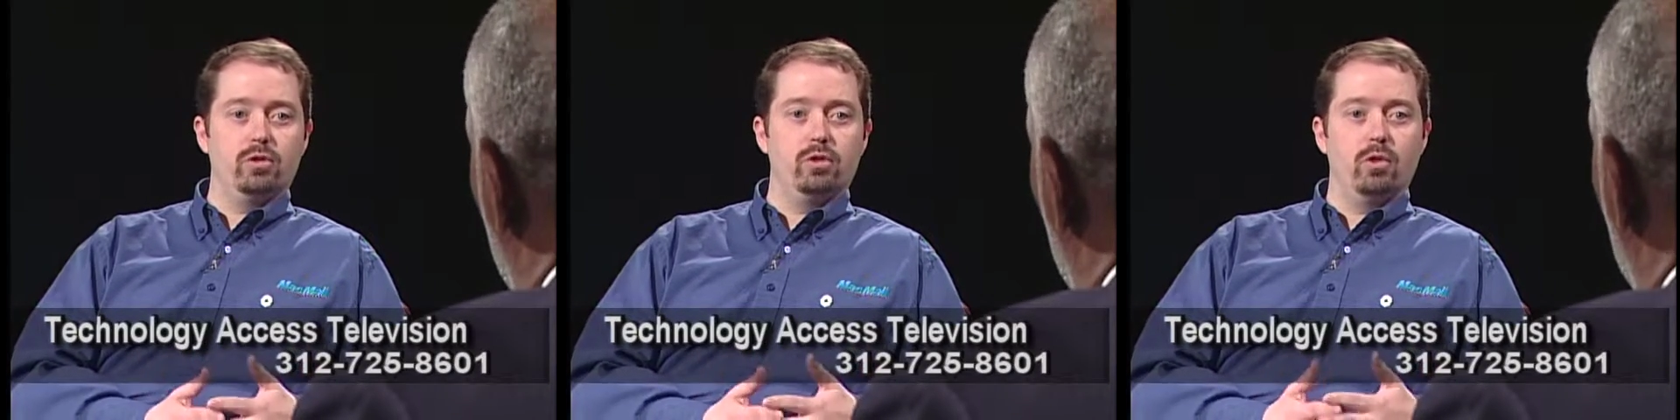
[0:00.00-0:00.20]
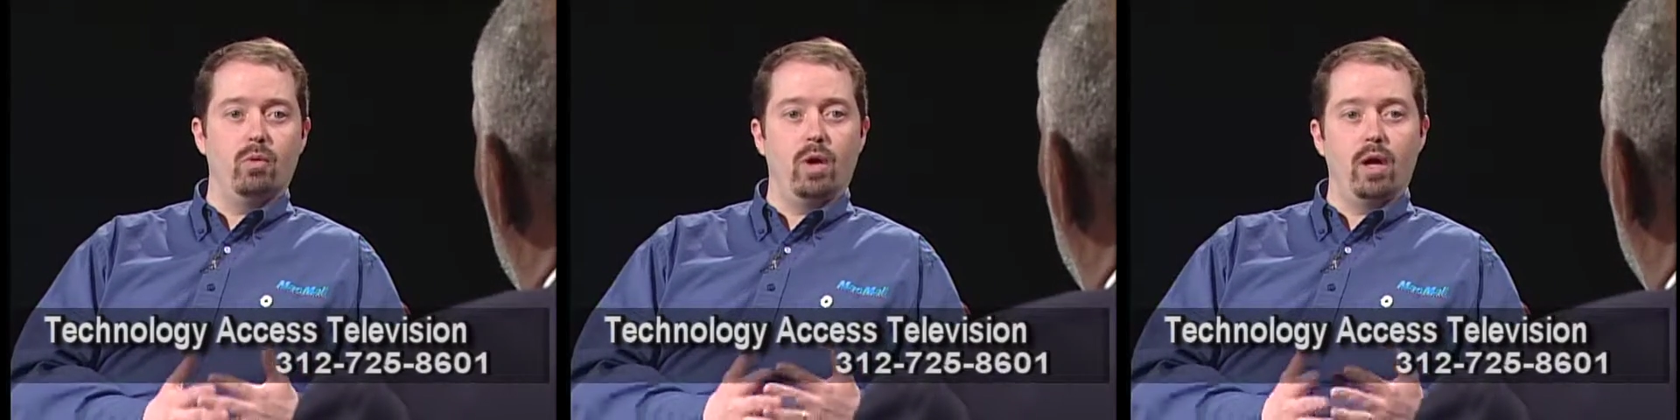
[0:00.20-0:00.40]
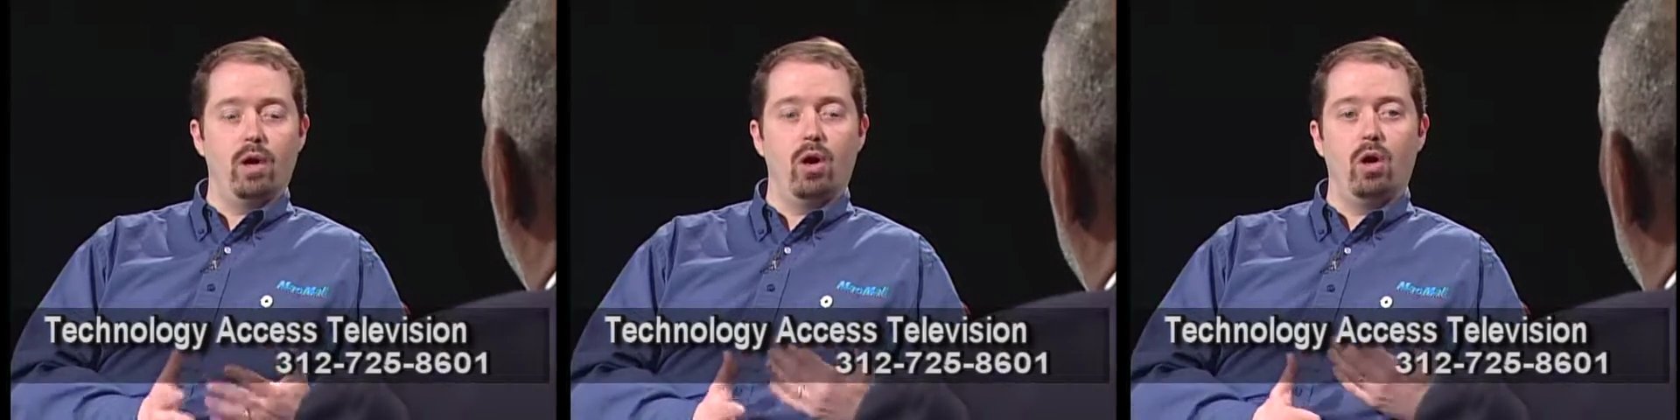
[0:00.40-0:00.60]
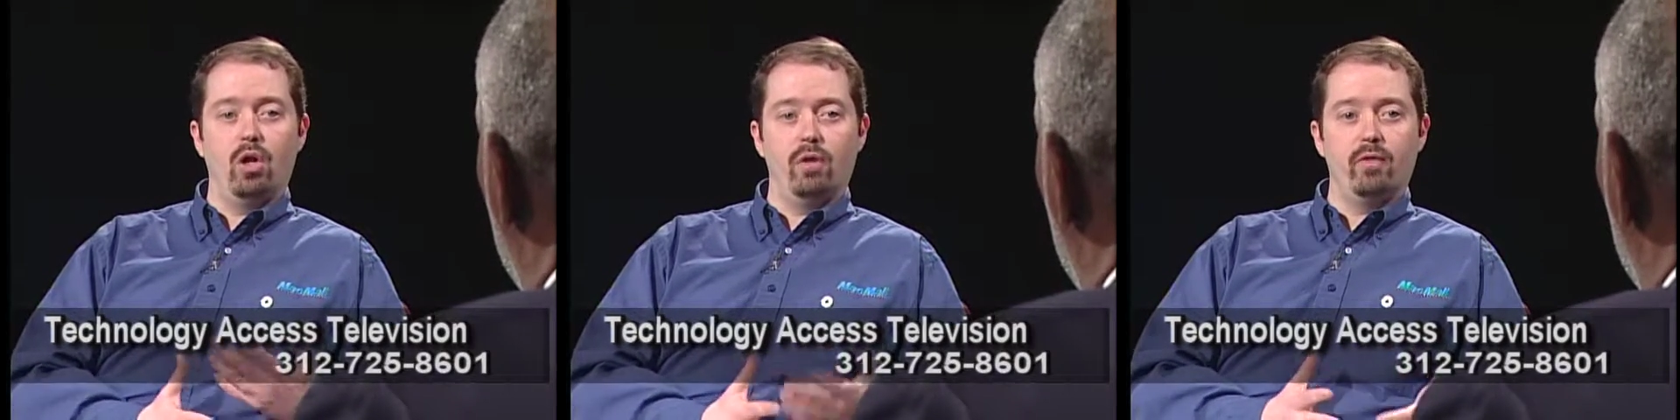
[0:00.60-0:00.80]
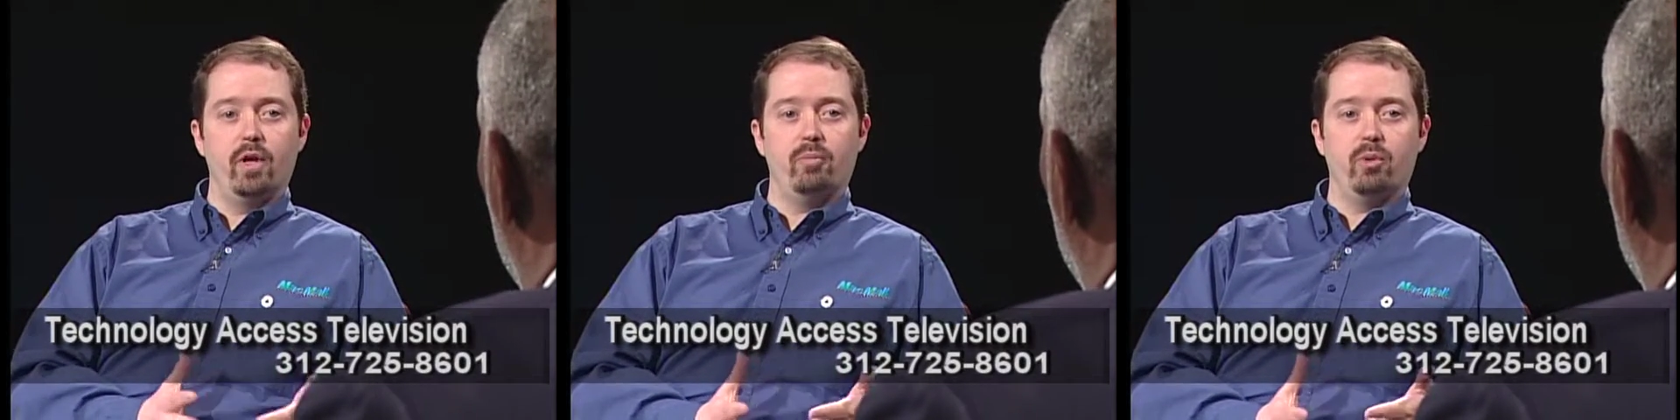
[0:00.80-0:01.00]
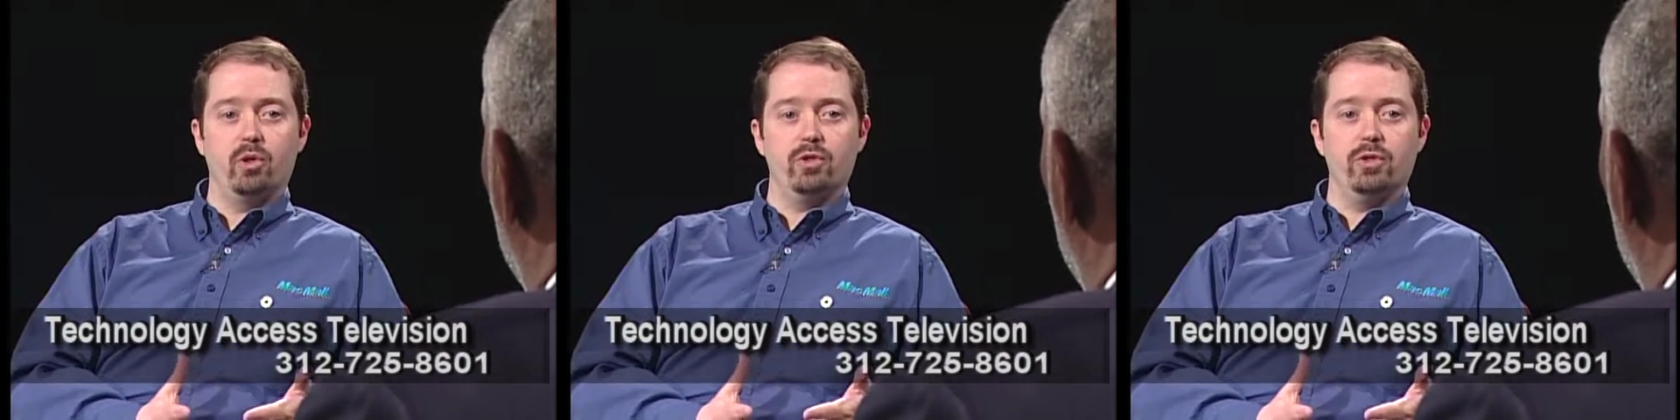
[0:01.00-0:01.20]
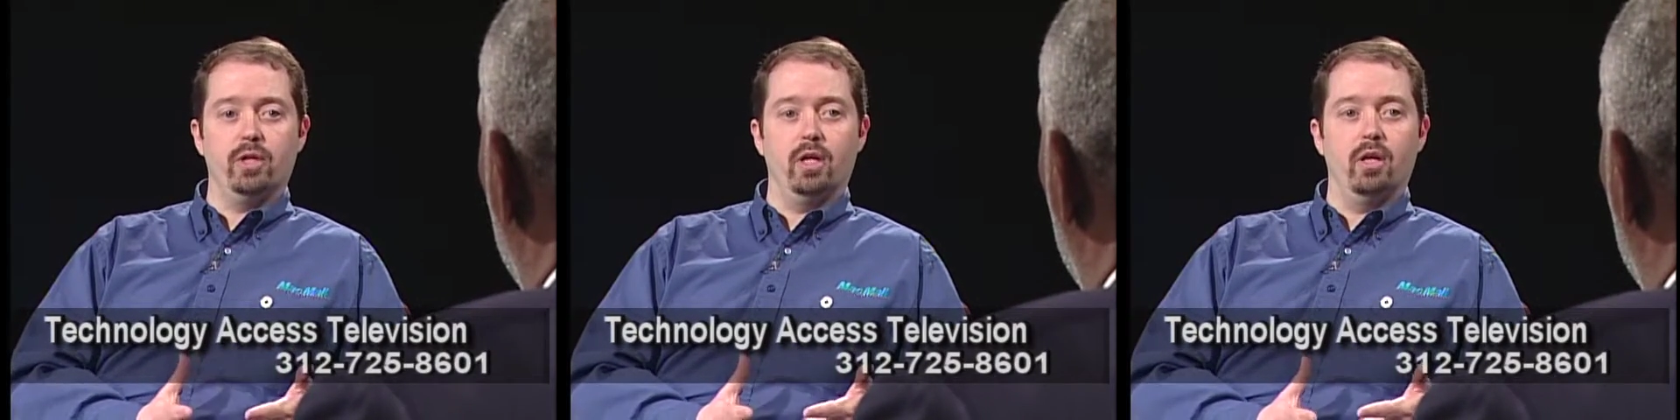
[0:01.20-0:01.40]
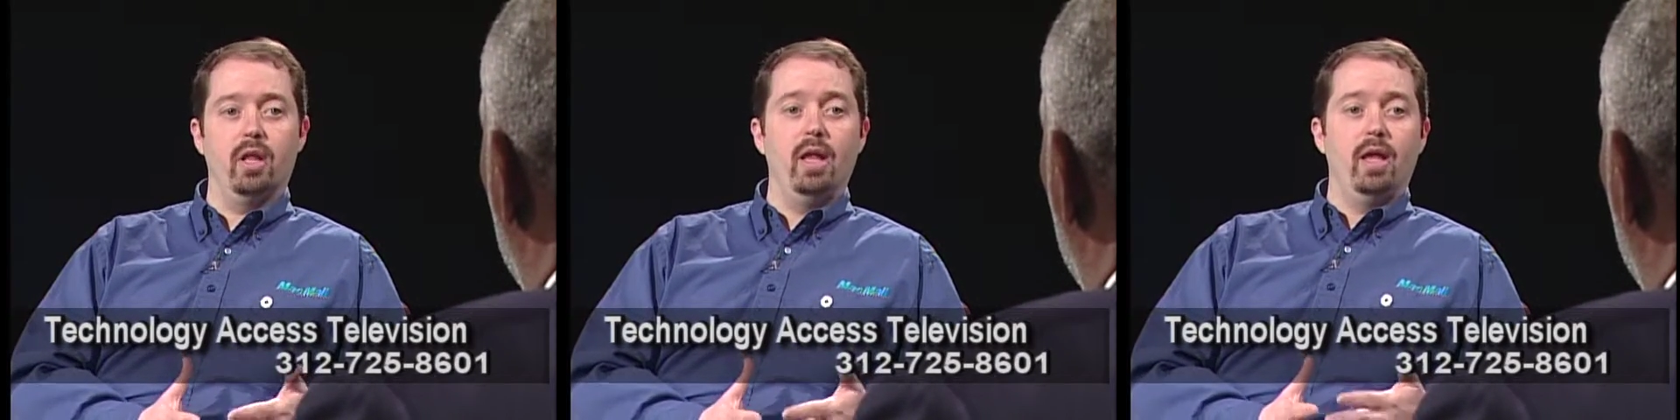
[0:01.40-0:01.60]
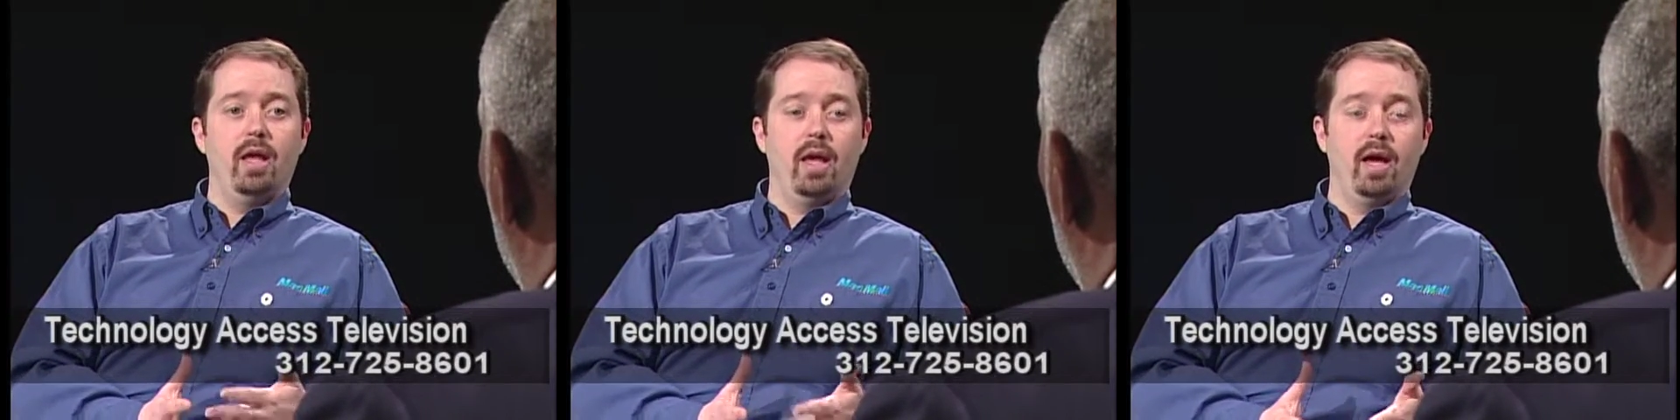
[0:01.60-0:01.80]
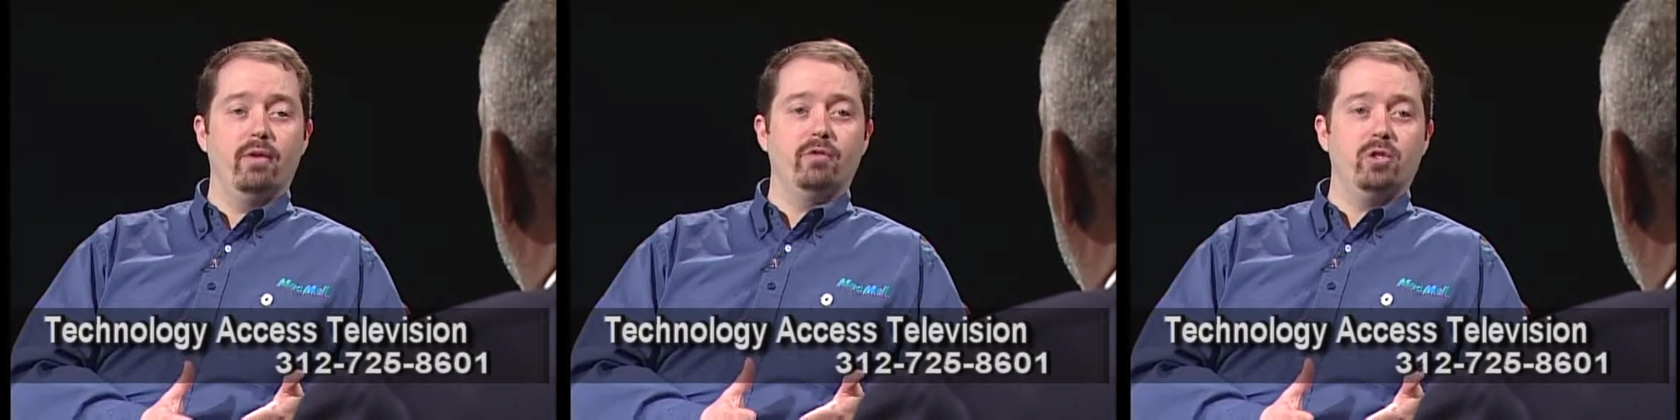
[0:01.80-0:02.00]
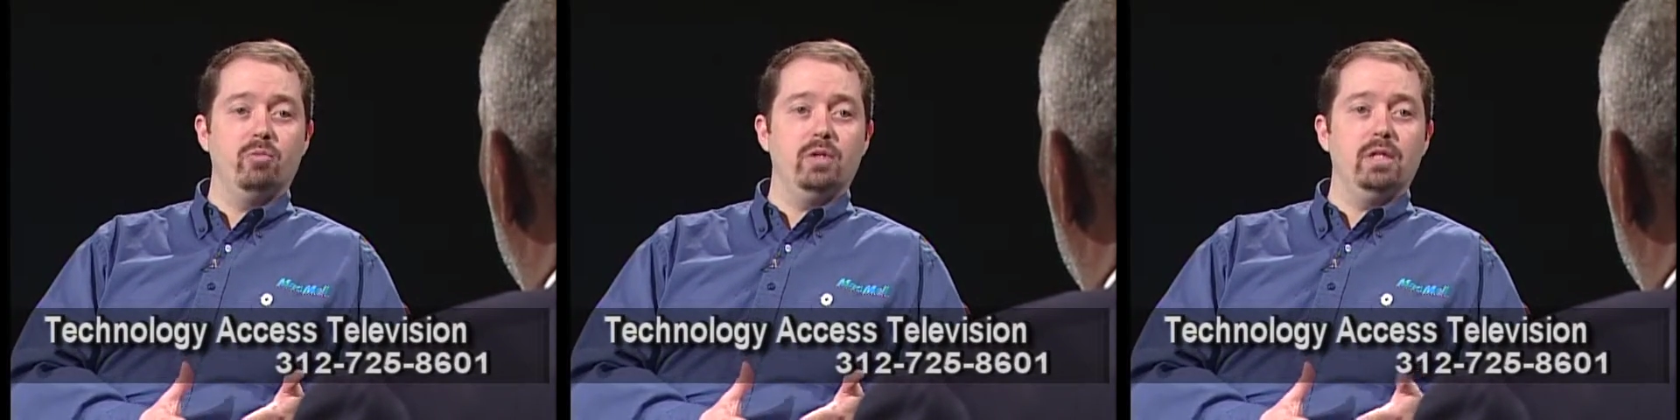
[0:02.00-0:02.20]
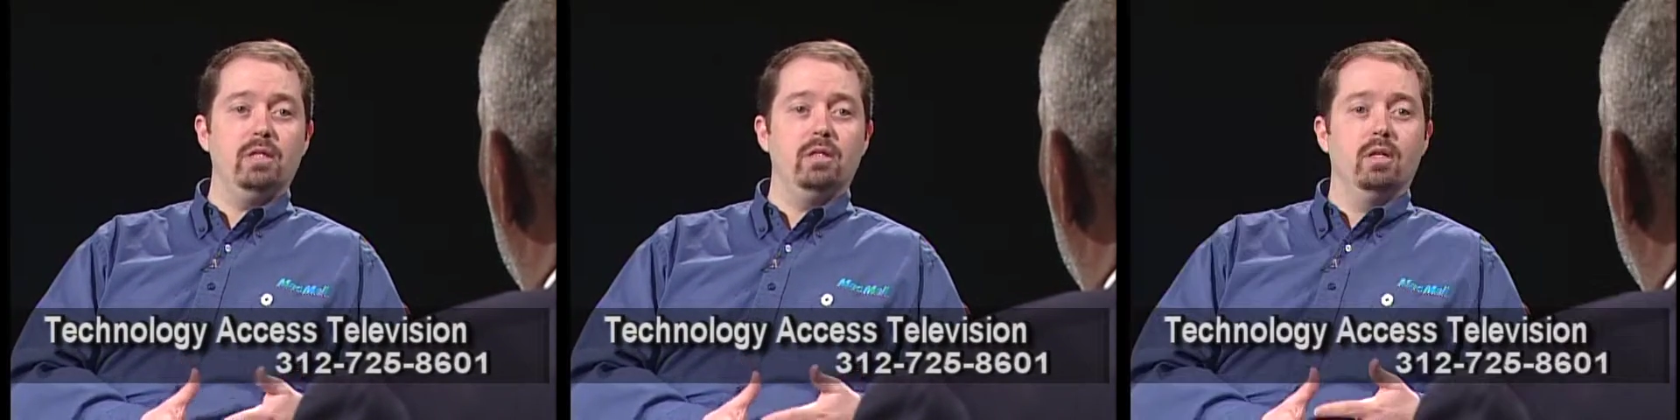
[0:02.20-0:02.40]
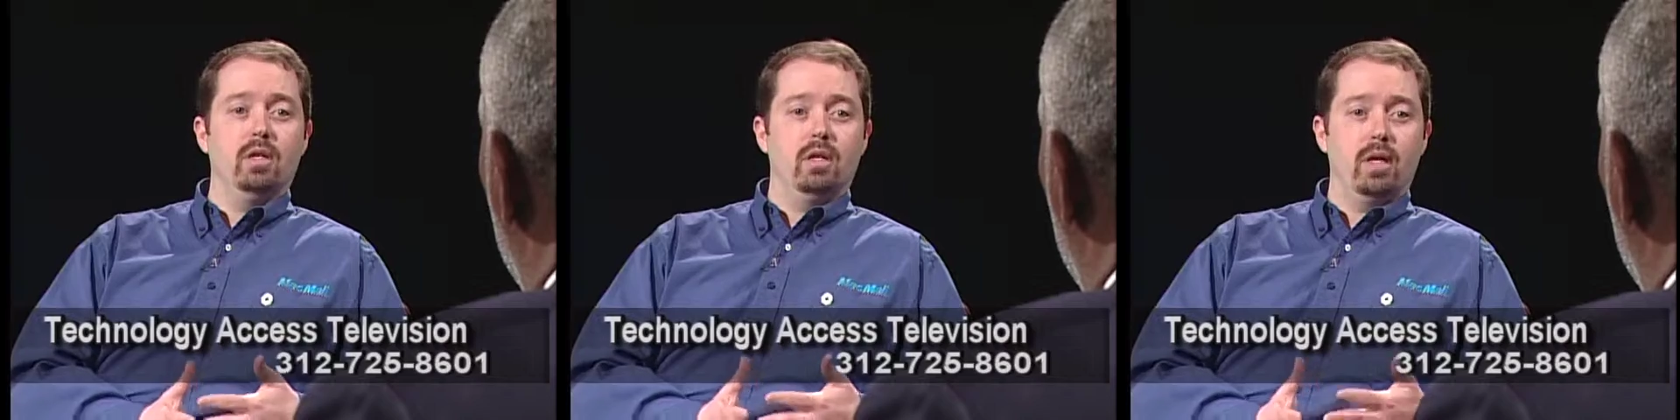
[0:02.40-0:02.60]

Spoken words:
So all of our personnel have to be